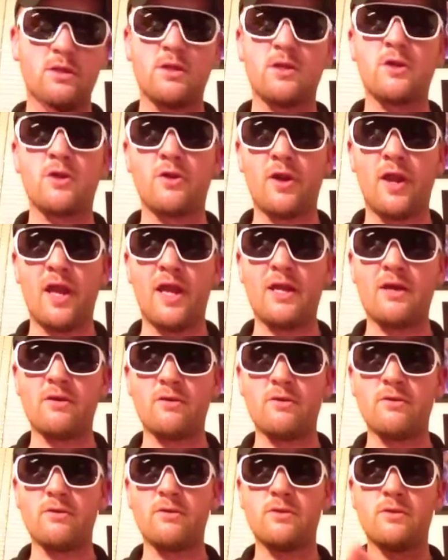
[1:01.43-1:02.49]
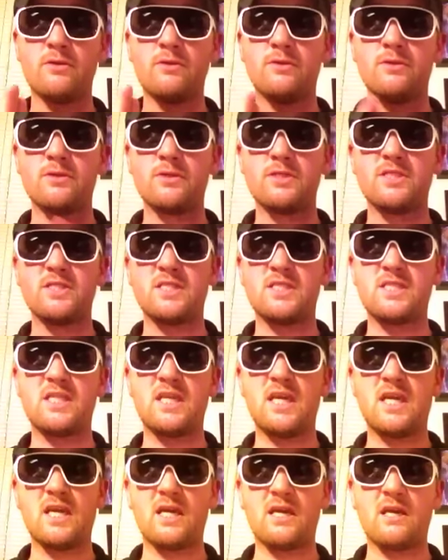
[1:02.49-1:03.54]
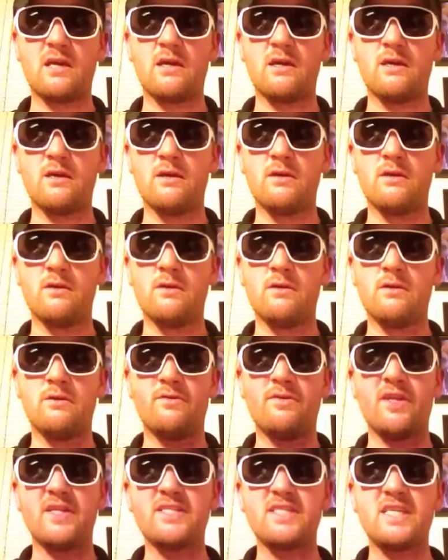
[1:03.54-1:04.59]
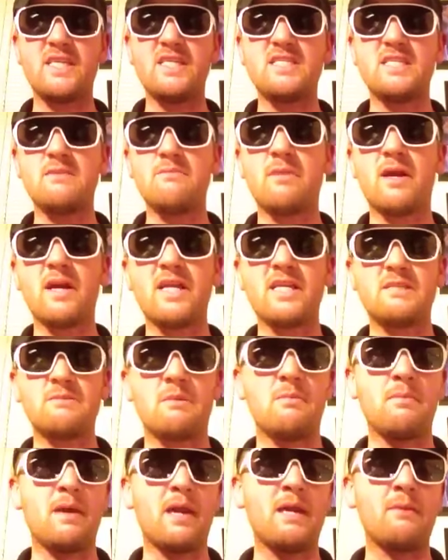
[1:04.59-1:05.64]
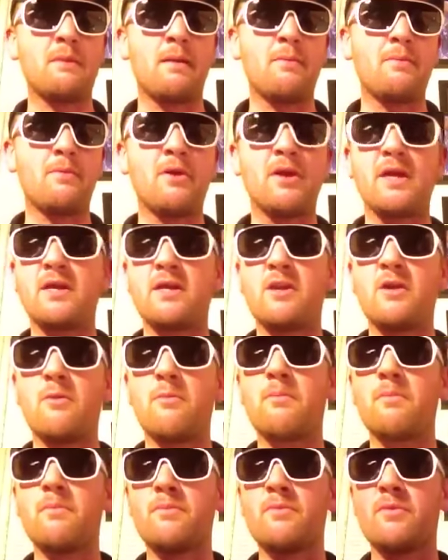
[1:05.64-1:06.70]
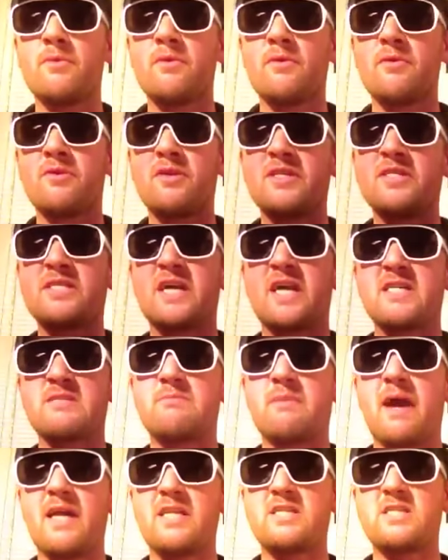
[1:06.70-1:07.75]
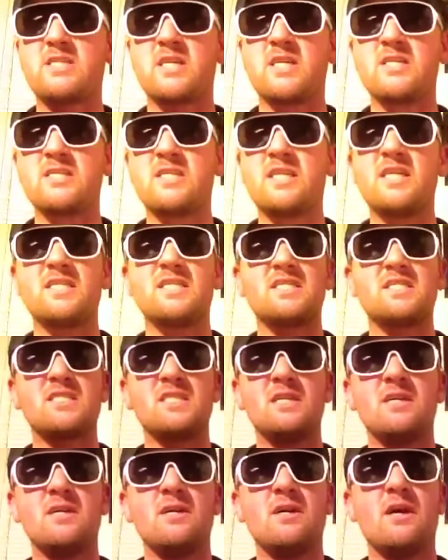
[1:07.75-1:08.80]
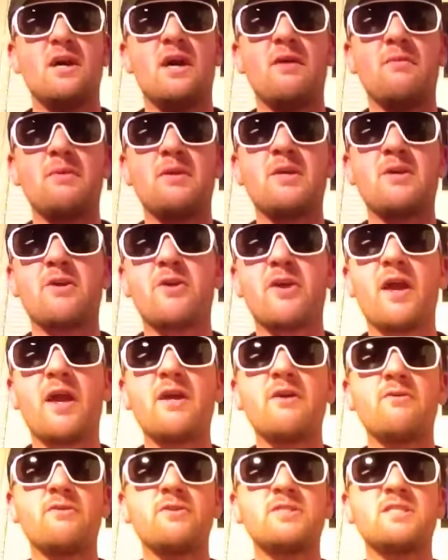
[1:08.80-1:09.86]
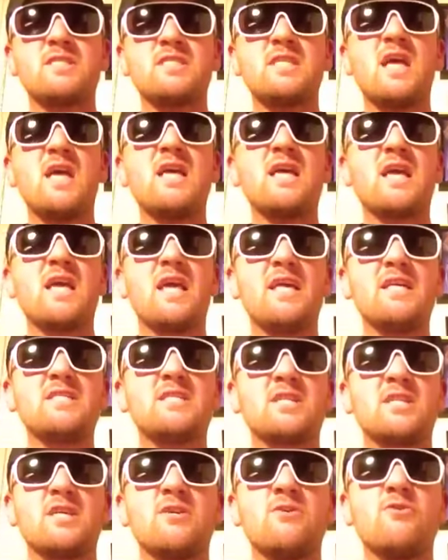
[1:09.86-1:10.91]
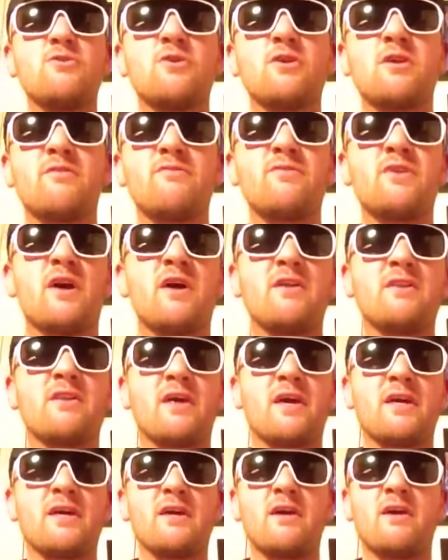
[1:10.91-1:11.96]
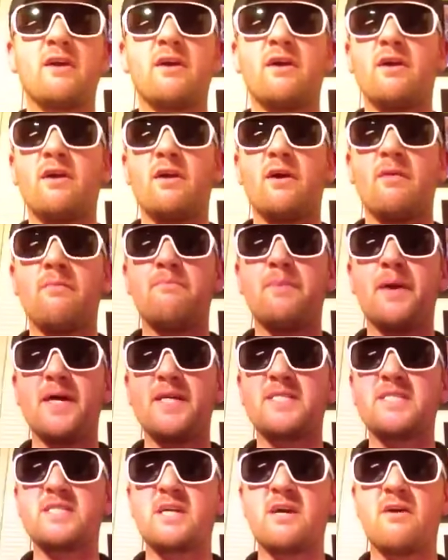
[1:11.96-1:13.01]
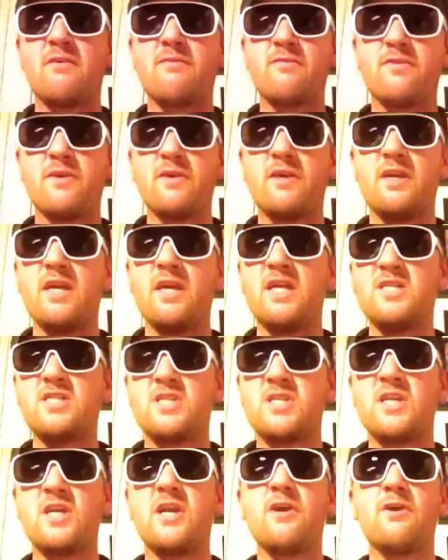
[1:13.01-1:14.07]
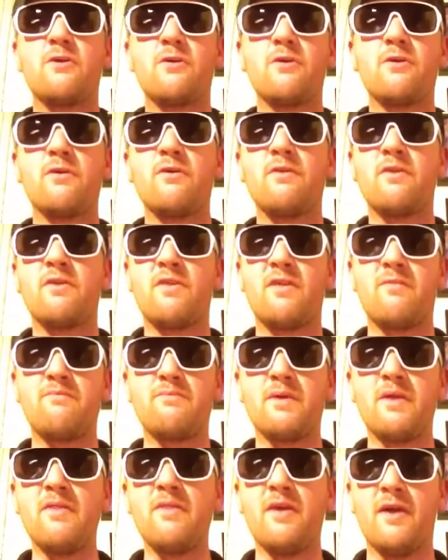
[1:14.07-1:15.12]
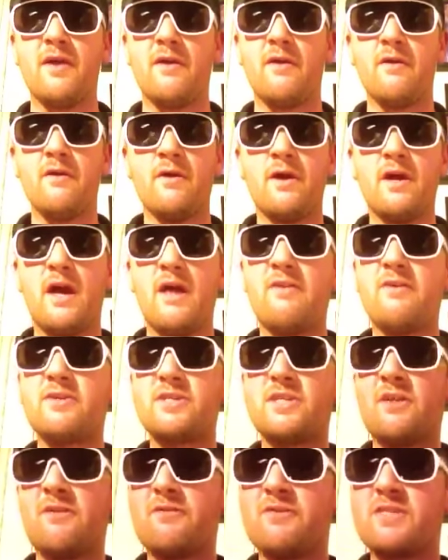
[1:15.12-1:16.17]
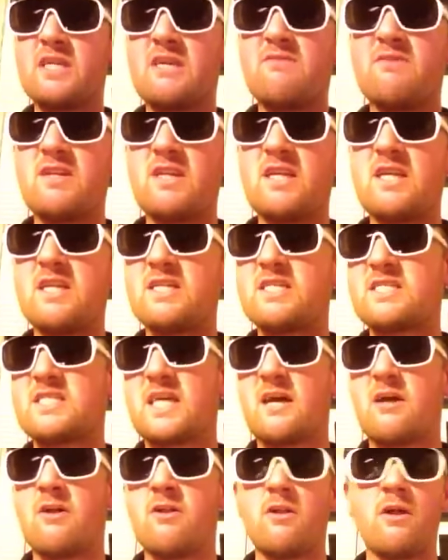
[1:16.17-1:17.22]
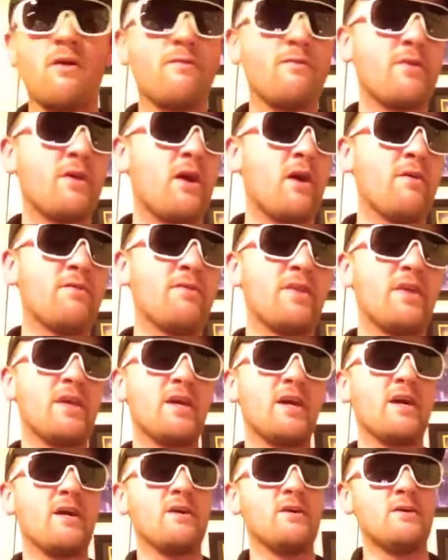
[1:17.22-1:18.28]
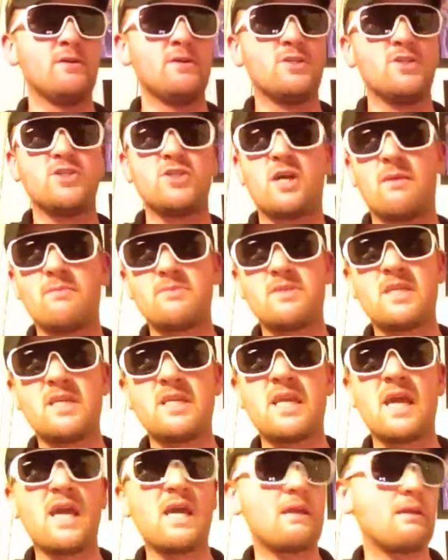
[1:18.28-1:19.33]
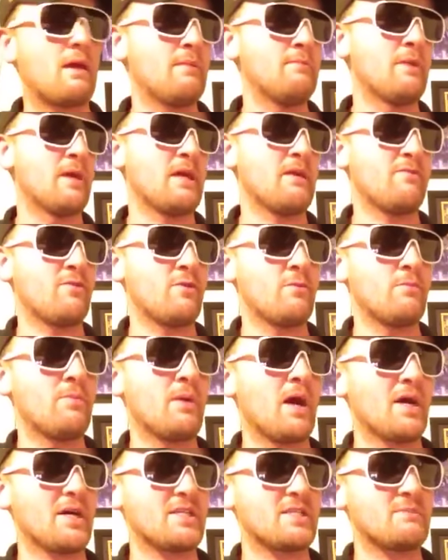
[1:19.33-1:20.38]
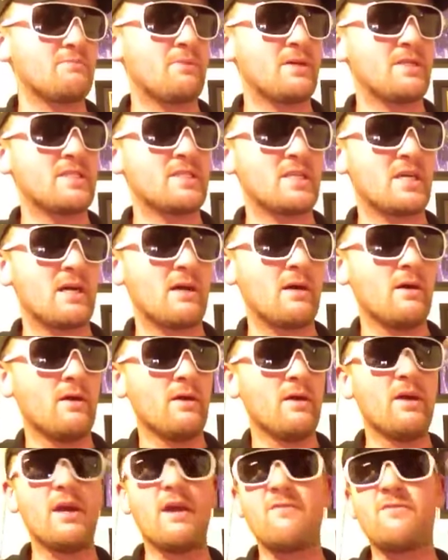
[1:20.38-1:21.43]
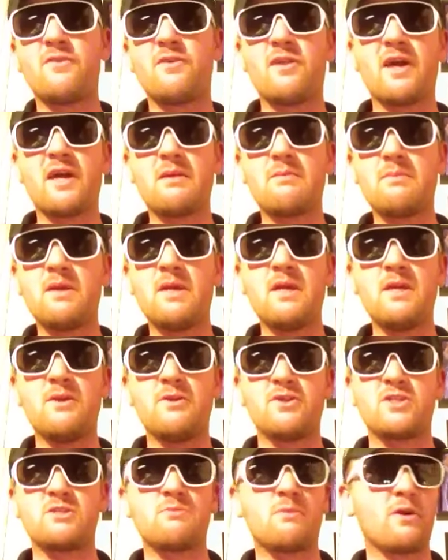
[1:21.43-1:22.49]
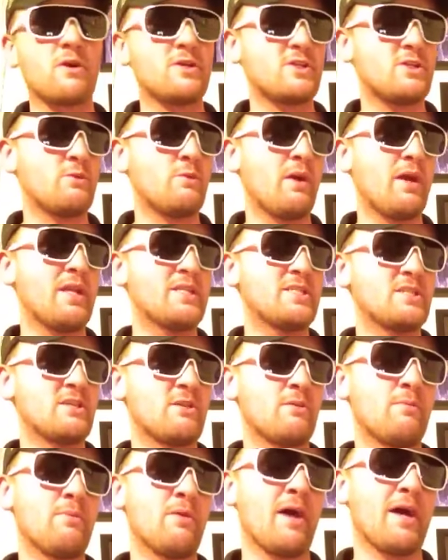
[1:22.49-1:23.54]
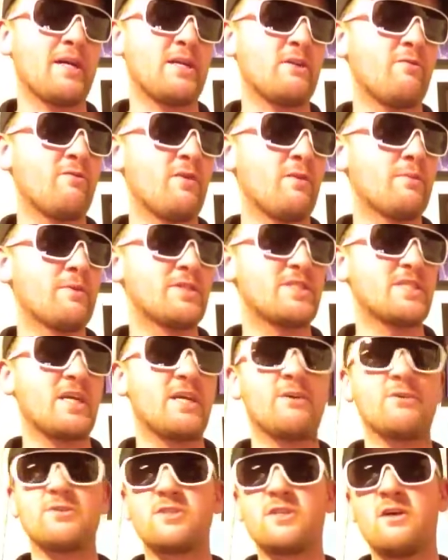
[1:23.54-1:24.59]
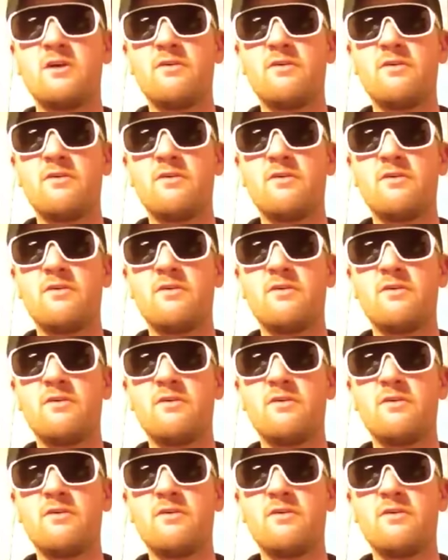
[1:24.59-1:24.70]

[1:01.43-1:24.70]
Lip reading: Kurt Angle, Sting, that's easy money to be made by putting, you know, these guys' matches on discs. I mean, Kurt Angle and Sting, easily you could have done like a best of each year that they've been there. And there's another DVD to sell on the shop TNA and make a few bucks. But if you're like me, you're smart, you waited to the Black November sales,